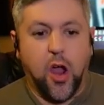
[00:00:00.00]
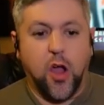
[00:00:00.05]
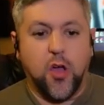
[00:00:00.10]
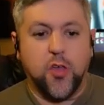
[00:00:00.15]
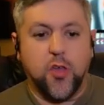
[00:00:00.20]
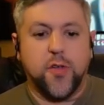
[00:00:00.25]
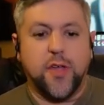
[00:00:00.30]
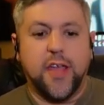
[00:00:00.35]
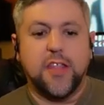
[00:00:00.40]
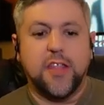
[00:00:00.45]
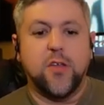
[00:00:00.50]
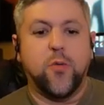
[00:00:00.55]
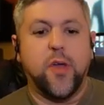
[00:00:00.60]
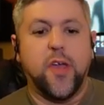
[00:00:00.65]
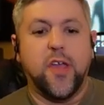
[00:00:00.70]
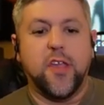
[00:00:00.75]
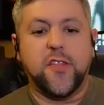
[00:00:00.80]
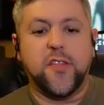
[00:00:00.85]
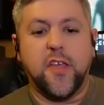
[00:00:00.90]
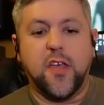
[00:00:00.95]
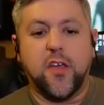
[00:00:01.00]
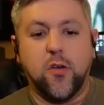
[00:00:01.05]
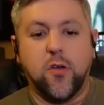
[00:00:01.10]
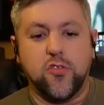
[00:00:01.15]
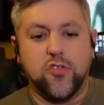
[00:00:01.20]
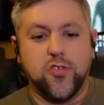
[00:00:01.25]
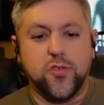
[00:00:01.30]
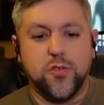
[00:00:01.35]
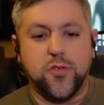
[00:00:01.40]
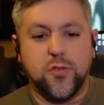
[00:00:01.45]
Are there any ways that
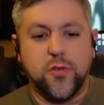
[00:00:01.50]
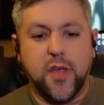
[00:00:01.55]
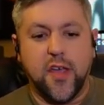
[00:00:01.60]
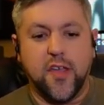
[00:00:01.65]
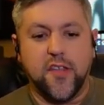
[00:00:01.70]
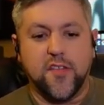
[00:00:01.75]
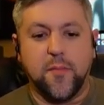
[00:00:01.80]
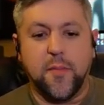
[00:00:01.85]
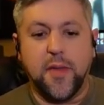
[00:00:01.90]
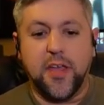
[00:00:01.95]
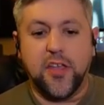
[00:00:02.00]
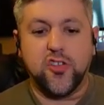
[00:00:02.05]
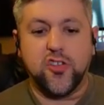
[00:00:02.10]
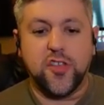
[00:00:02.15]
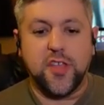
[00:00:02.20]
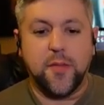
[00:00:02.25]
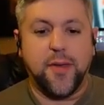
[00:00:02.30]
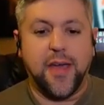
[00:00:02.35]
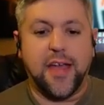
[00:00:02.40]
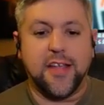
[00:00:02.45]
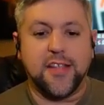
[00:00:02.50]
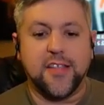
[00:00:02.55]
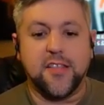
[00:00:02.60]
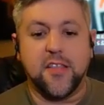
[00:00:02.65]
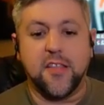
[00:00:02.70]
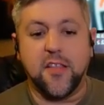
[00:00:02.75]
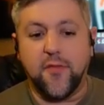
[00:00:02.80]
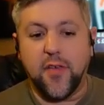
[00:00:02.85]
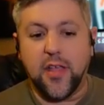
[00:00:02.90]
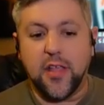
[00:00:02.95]
Goju Ryu has majorly impacted
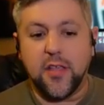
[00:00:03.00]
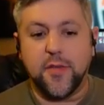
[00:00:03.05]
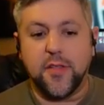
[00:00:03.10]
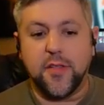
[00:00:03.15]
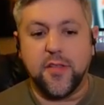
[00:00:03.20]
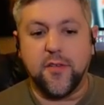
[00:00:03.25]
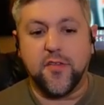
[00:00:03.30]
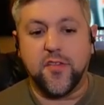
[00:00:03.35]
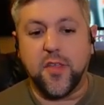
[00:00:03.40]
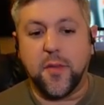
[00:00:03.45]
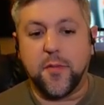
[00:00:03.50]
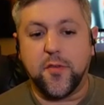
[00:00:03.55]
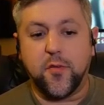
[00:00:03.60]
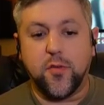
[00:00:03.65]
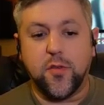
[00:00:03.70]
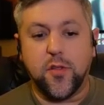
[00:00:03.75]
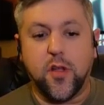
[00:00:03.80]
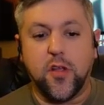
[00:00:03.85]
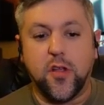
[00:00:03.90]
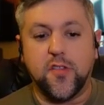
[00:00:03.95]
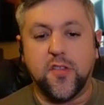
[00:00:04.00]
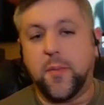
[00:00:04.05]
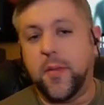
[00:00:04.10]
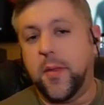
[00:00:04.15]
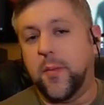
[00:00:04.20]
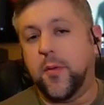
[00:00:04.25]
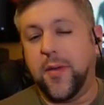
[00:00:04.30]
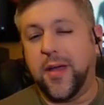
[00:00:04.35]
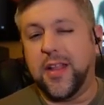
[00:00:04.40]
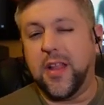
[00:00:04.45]
the development of subsequent arts that
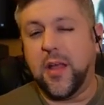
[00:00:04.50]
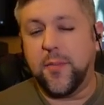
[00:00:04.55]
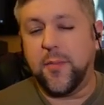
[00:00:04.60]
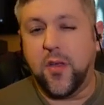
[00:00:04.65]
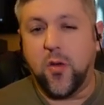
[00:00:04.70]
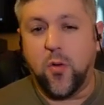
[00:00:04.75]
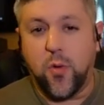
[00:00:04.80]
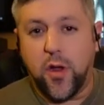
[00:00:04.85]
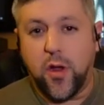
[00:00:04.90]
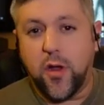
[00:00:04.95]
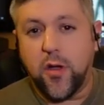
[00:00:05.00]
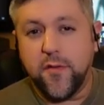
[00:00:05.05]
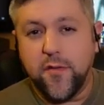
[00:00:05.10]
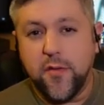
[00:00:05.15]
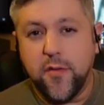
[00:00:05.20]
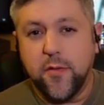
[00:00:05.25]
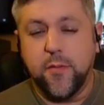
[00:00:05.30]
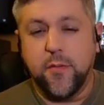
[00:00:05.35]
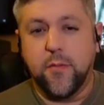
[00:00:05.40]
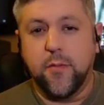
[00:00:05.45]
people might not be aware of?